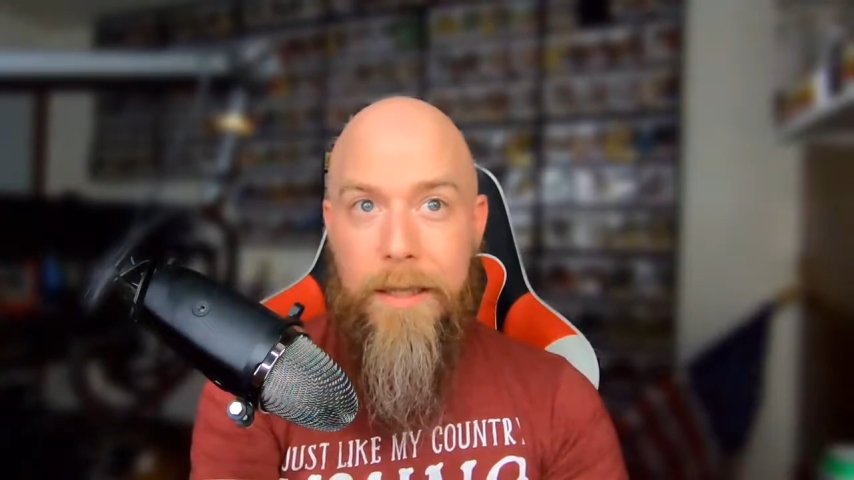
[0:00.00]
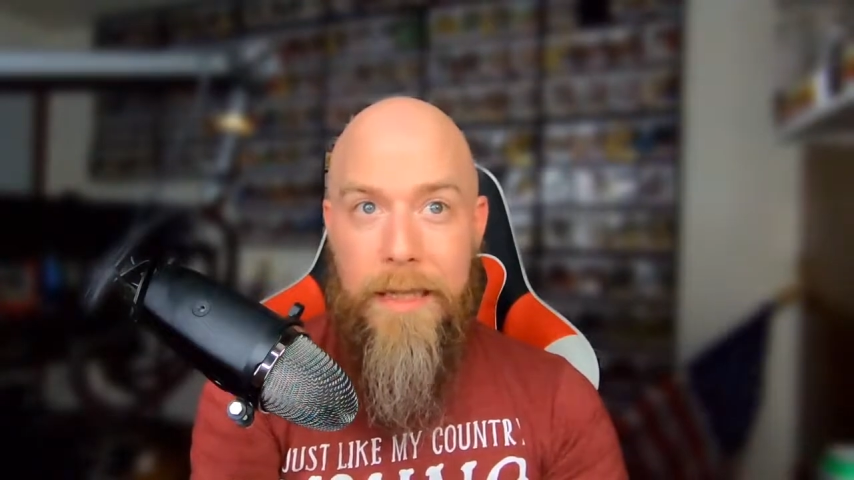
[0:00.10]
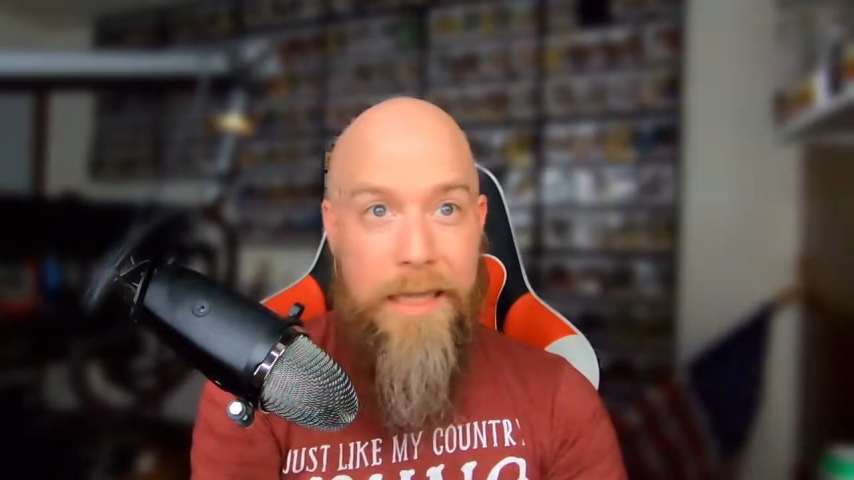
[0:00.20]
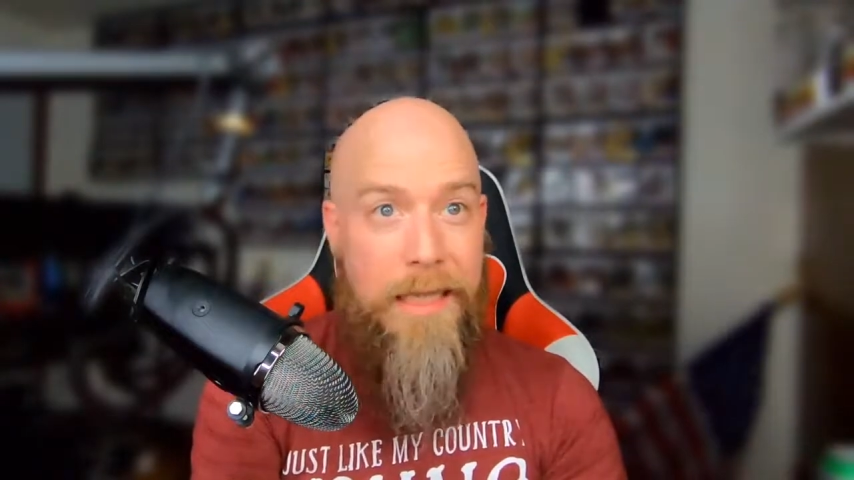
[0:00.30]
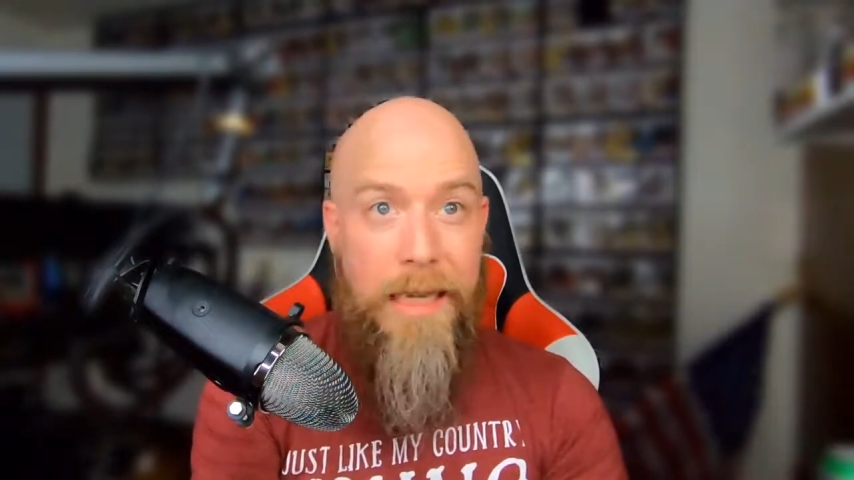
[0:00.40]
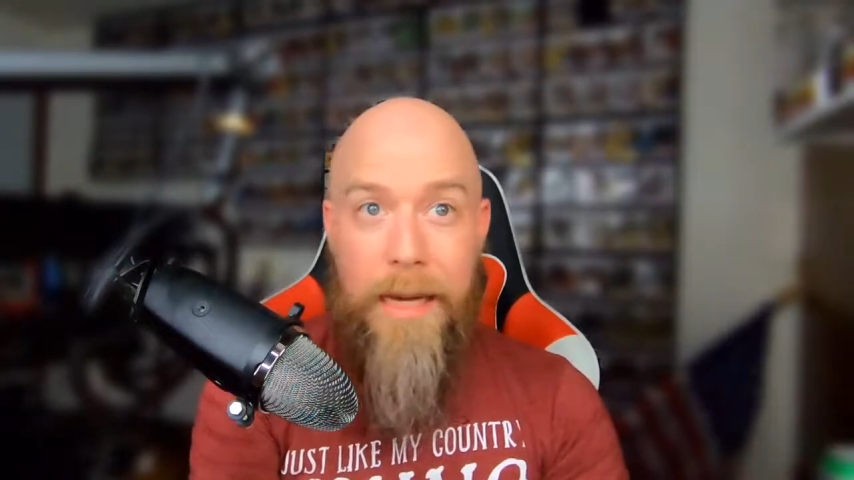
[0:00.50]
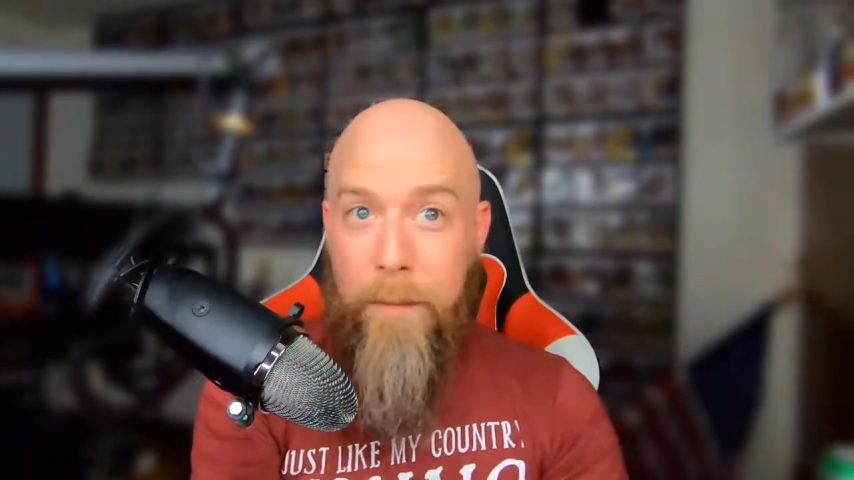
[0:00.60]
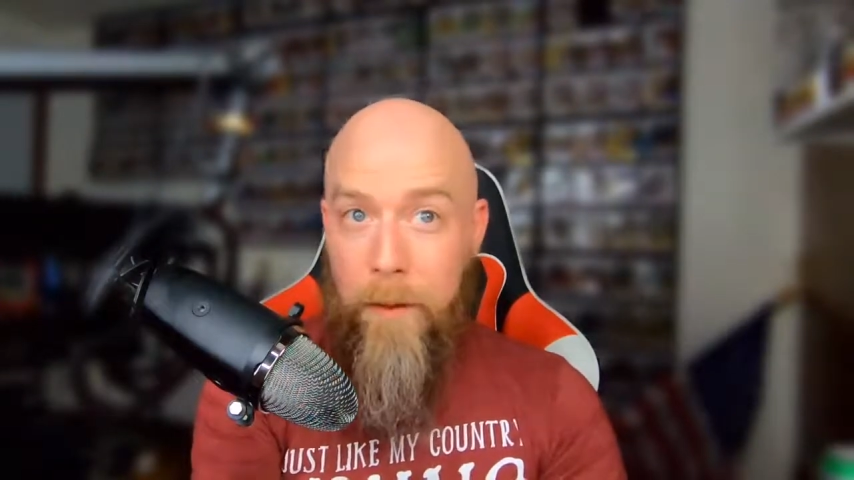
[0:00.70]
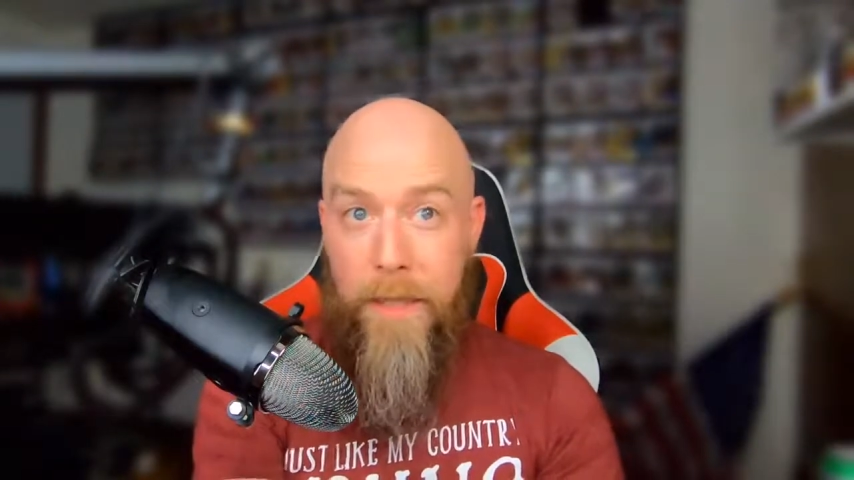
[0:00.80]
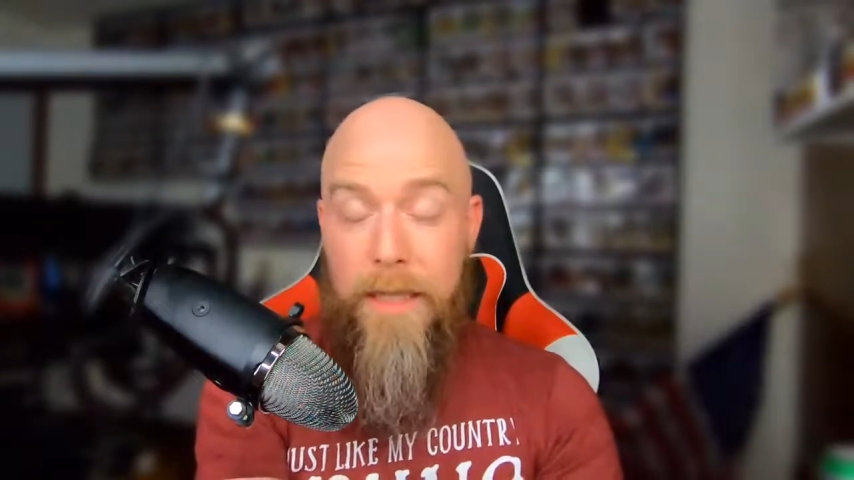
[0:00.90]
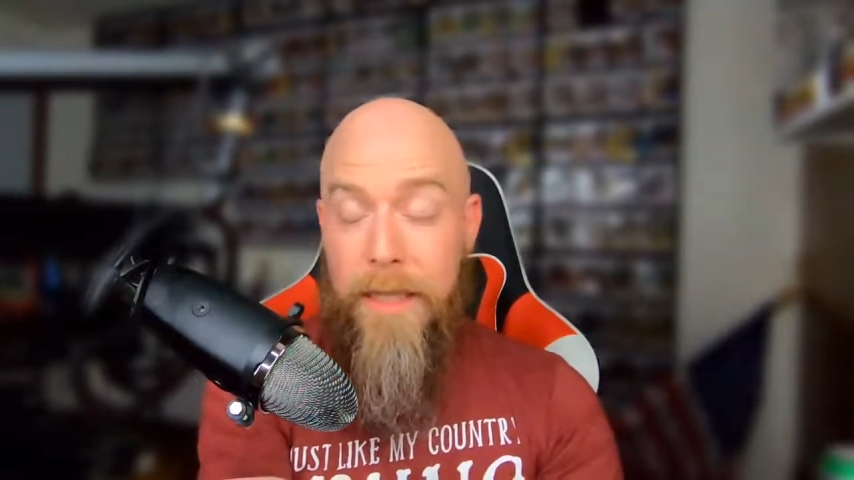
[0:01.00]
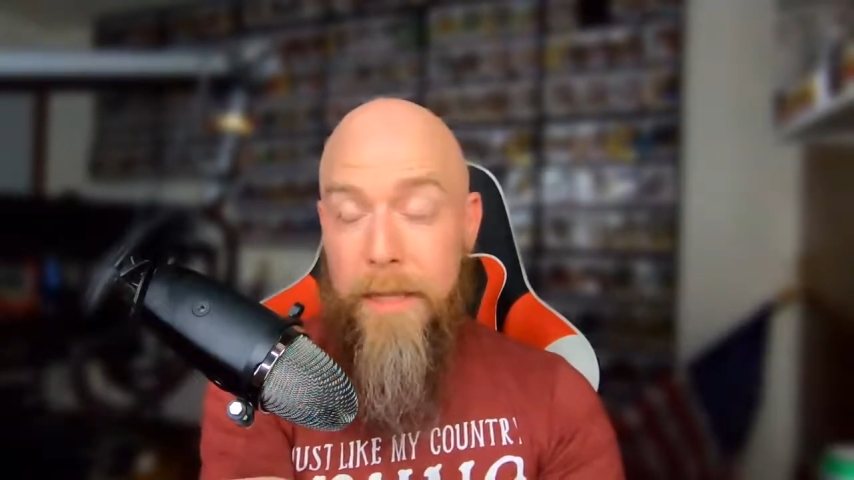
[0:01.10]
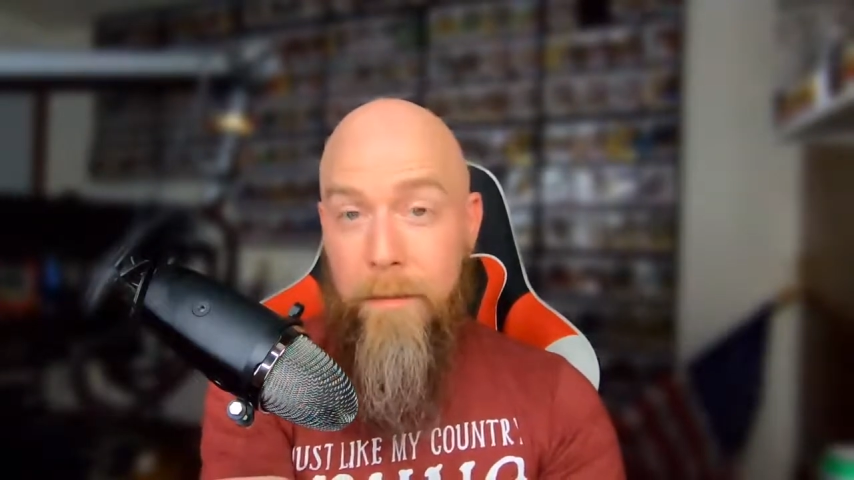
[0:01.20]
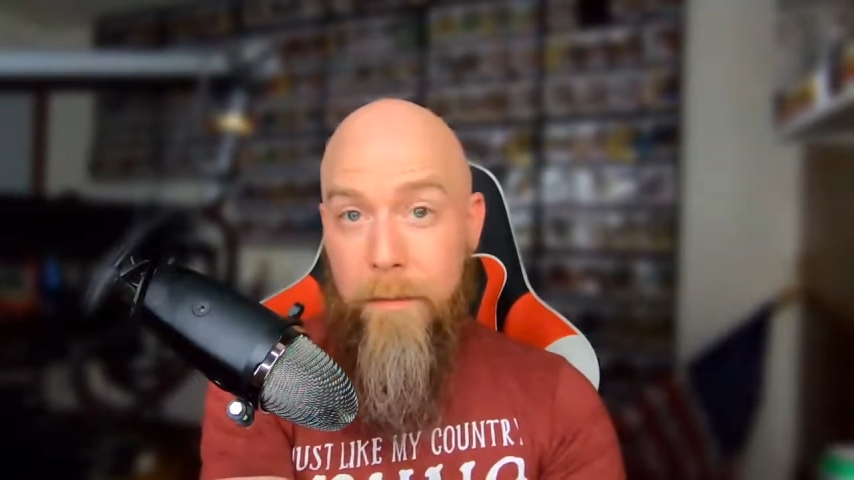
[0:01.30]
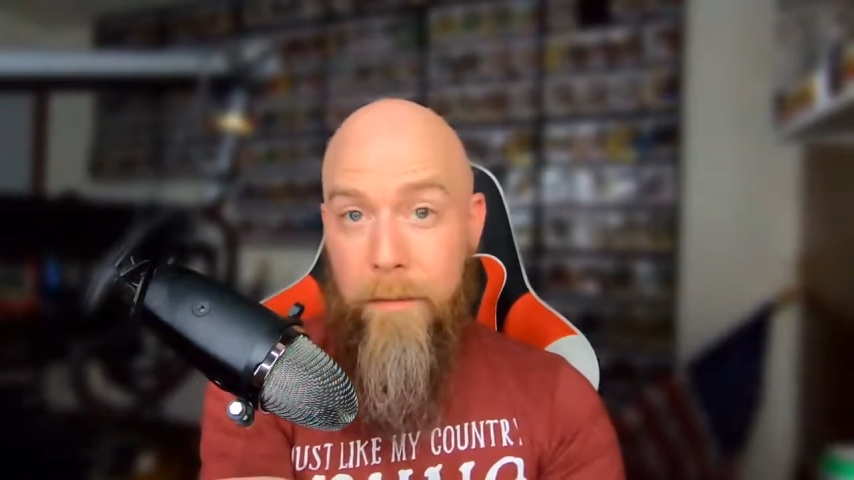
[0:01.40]
and sing most of the
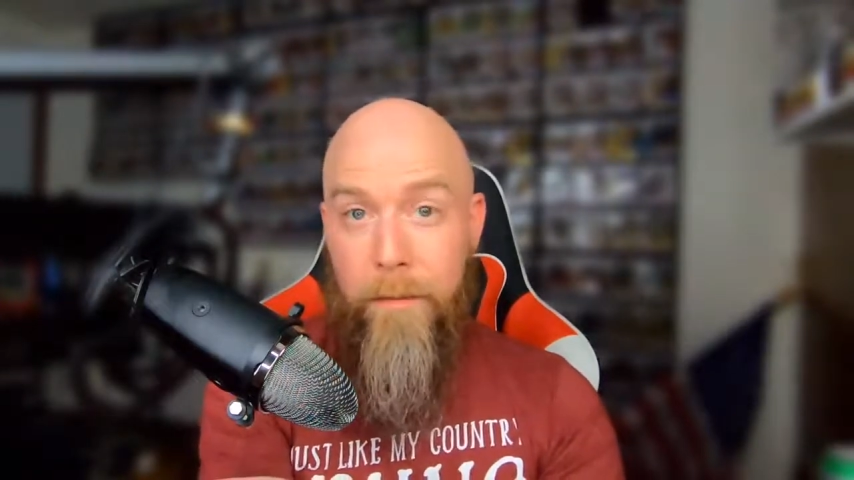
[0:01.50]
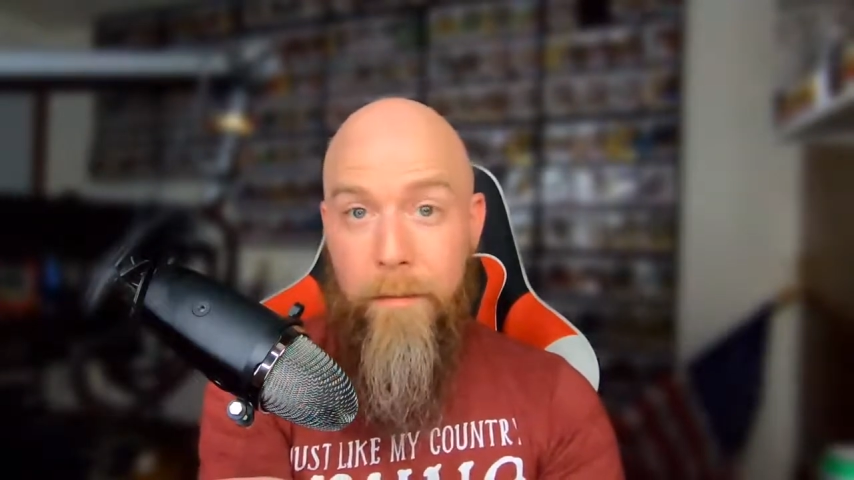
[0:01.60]
time.